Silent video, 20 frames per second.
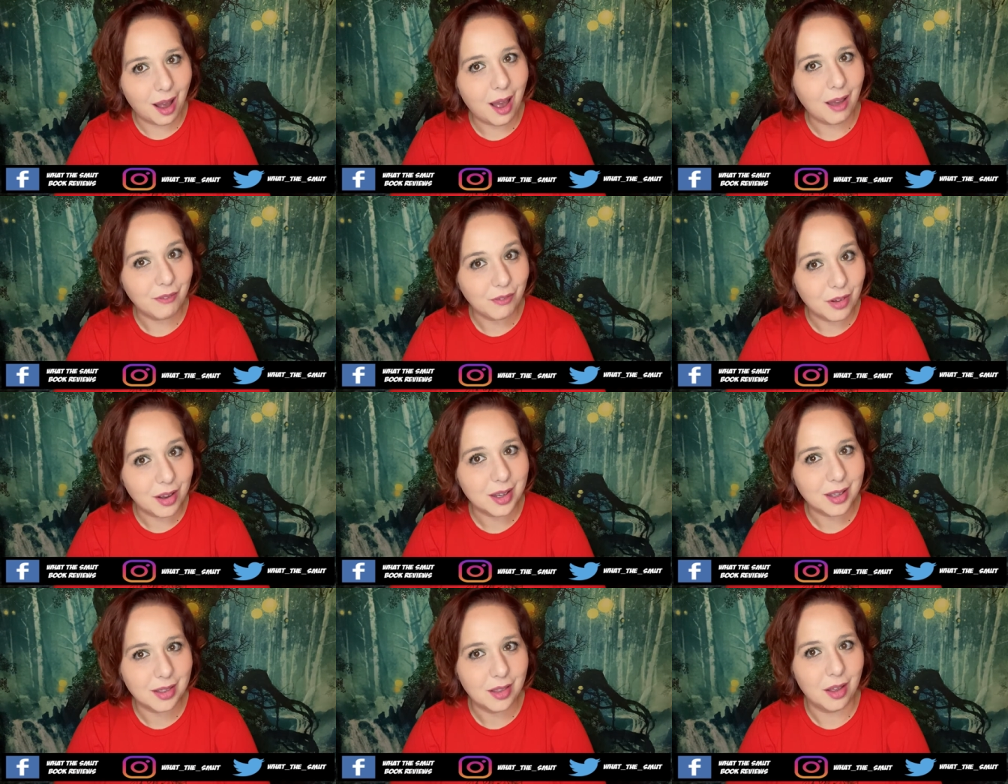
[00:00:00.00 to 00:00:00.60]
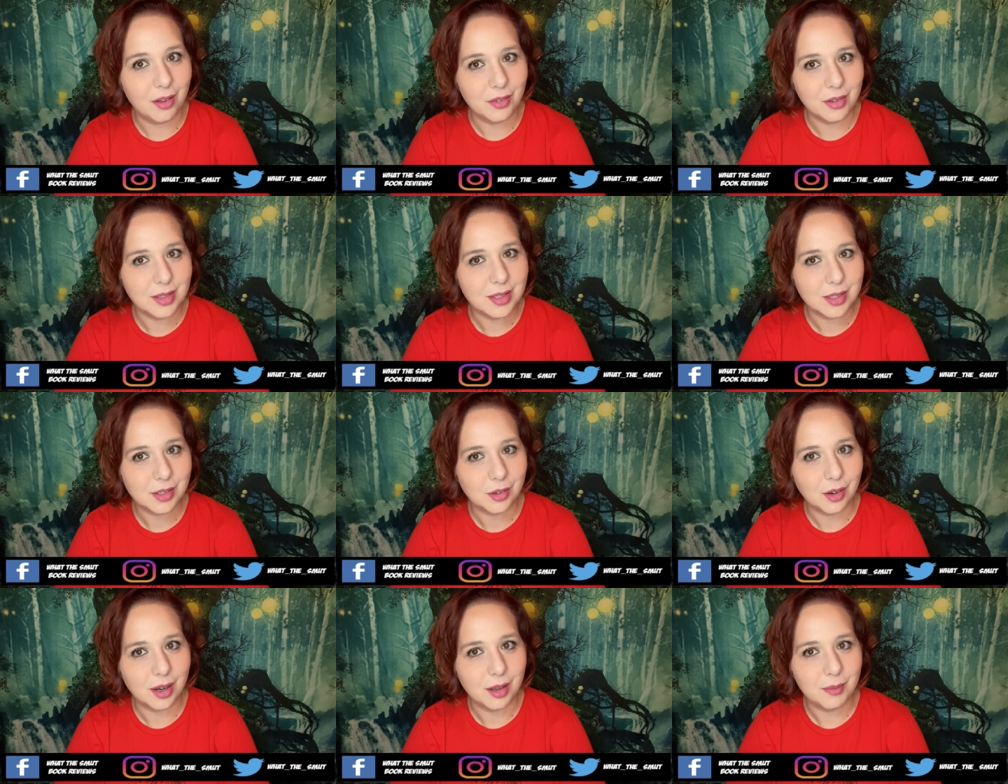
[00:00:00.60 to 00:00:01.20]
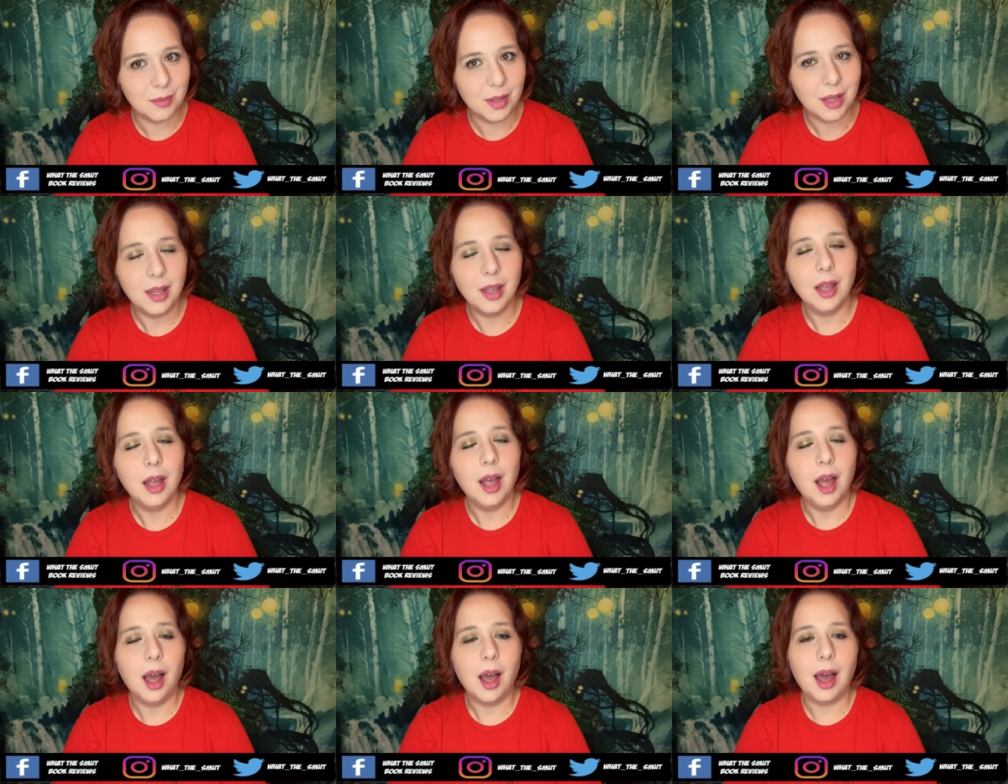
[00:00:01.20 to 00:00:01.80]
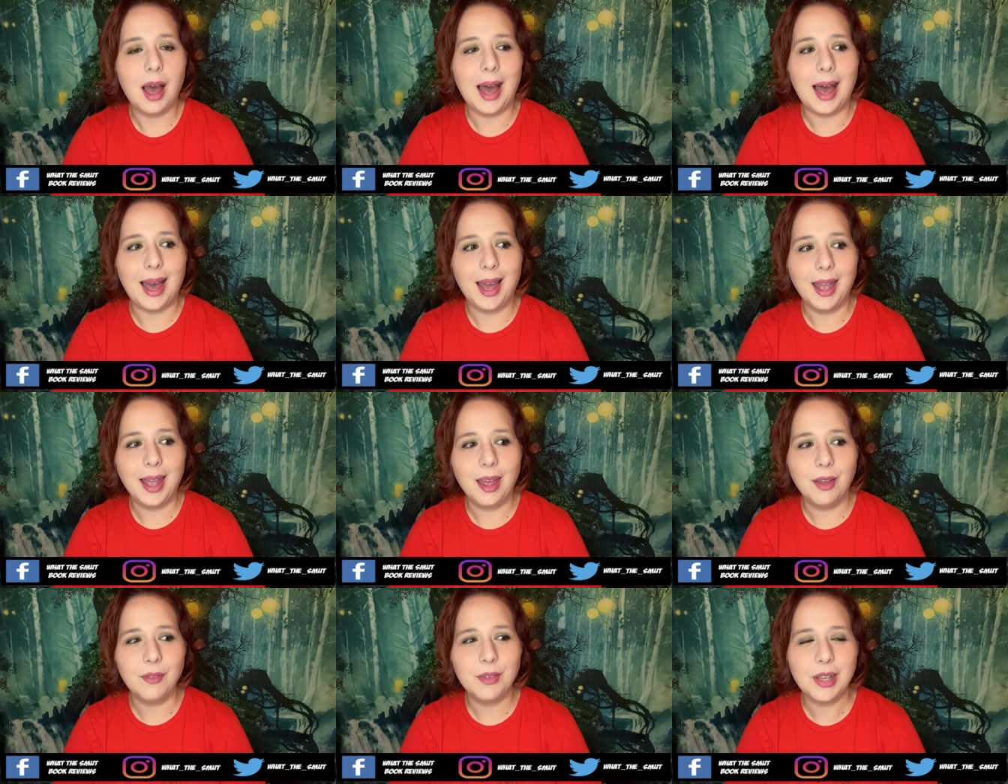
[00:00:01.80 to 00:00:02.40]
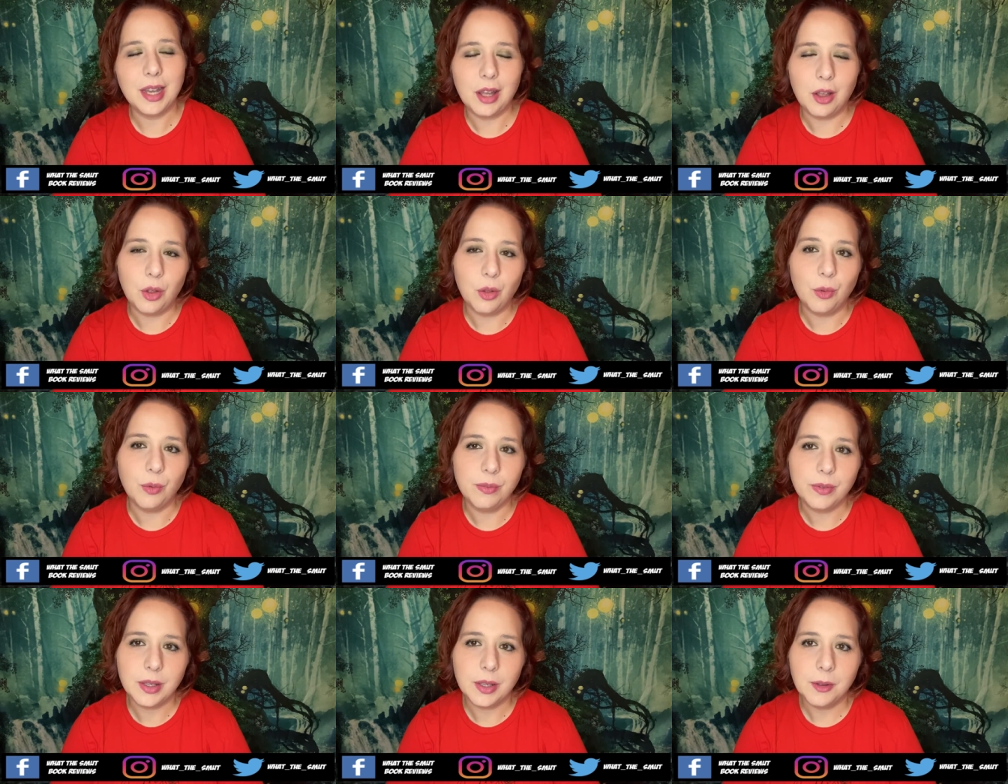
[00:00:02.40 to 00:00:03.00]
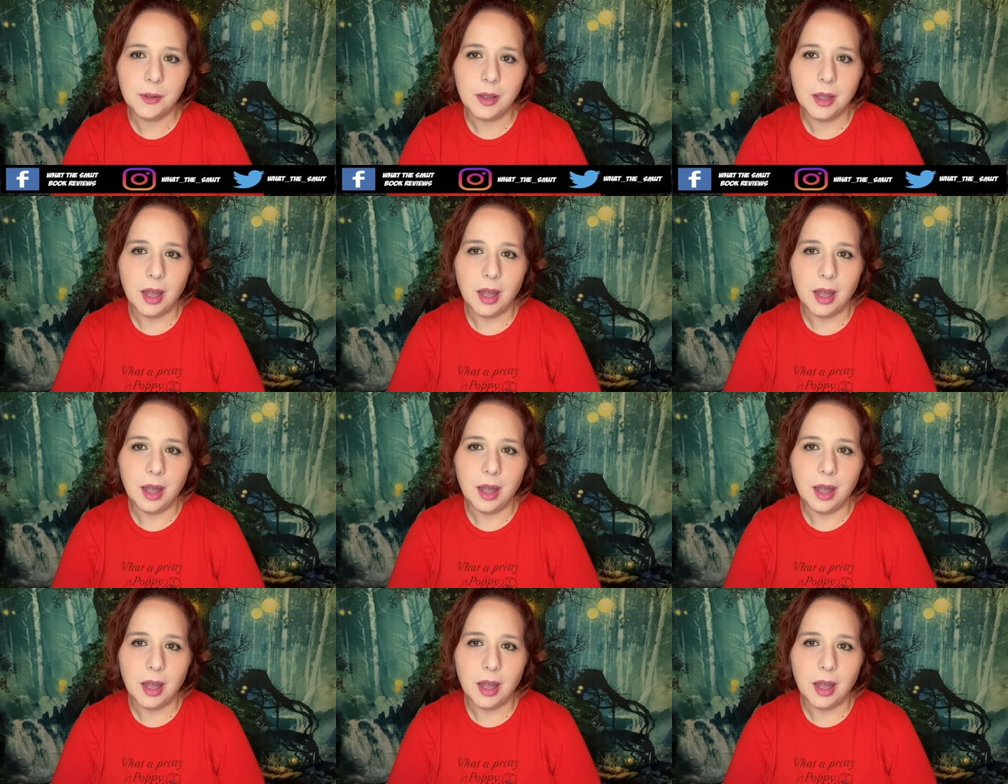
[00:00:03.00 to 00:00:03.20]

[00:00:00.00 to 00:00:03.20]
I fucking love Instagram. I have delved